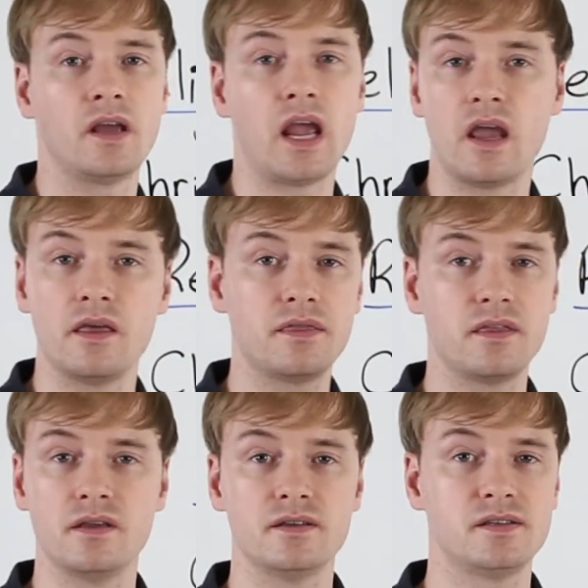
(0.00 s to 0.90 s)

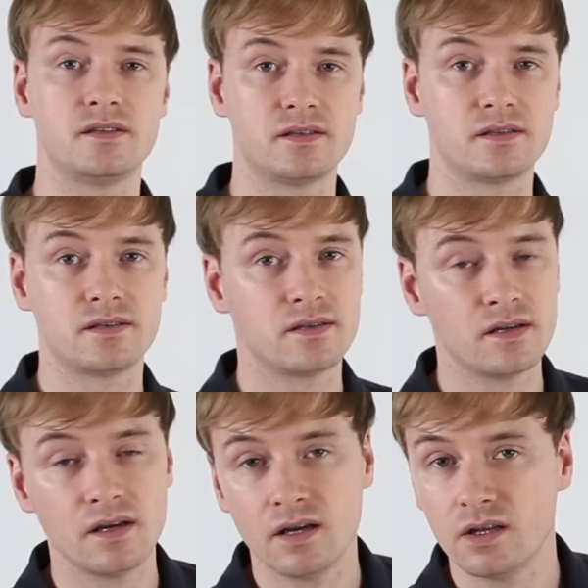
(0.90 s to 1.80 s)
Atheists
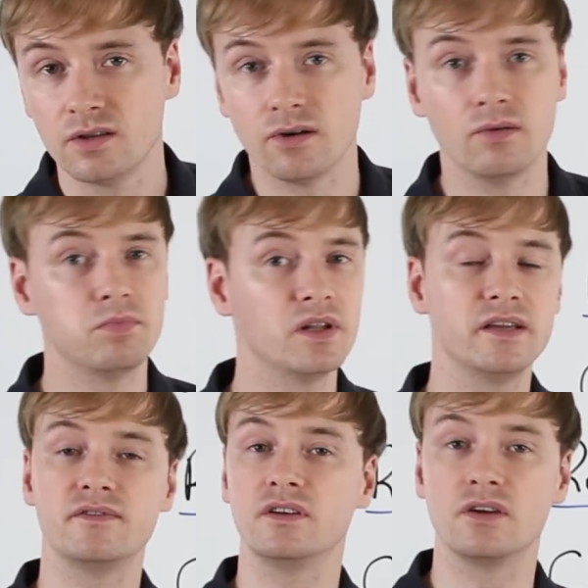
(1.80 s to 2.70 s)
don't
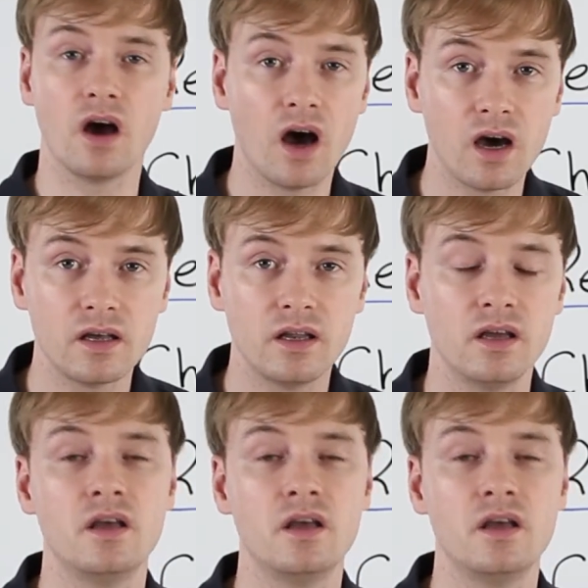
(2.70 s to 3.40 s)
believe in God.